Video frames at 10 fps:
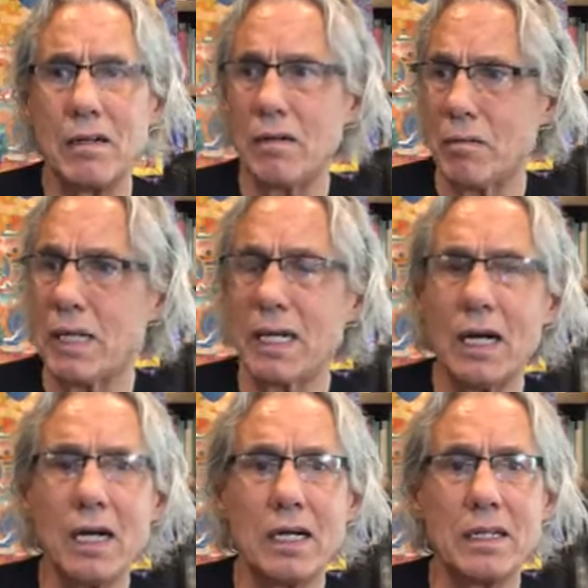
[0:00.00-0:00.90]
Oh my
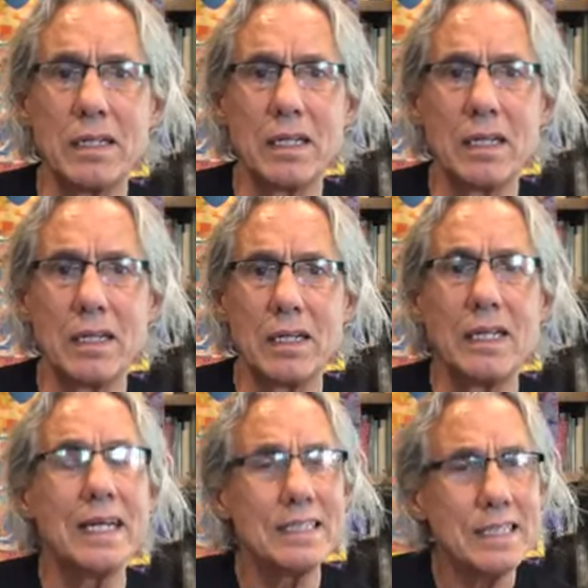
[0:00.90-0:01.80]
God,
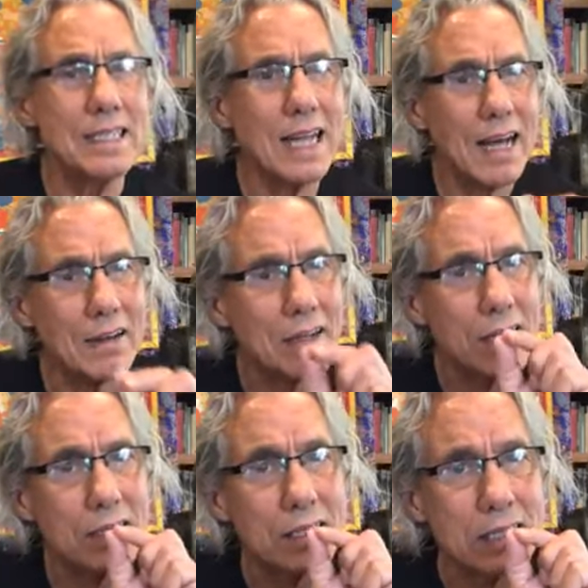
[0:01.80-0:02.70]
isn't that
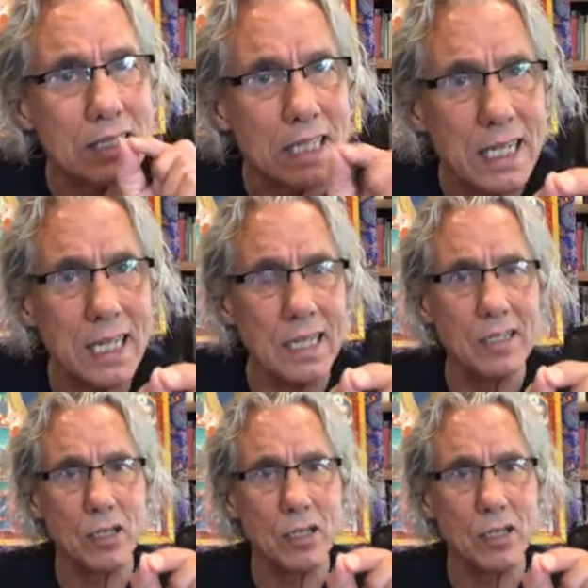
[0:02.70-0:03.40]
the seed,